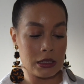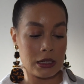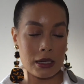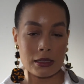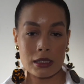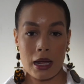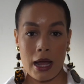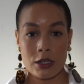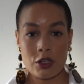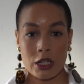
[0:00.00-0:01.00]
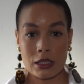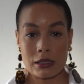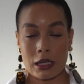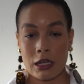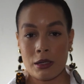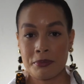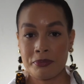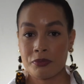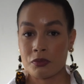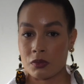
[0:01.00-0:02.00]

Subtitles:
Does it hydrate the skin?